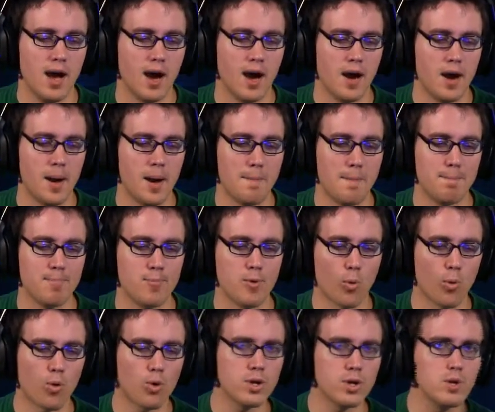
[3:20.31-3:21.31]

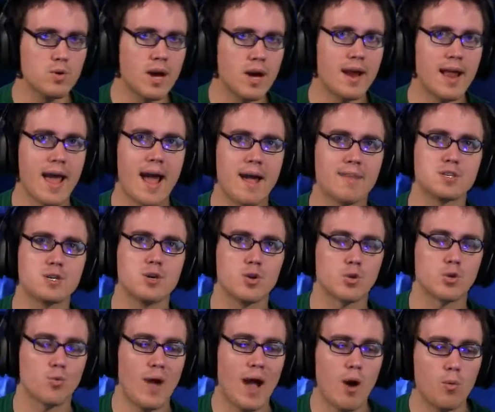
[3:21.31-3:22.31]
or you kind of have to go
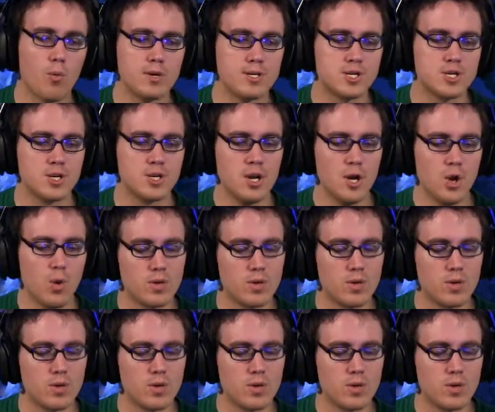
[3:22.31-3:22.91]
the route which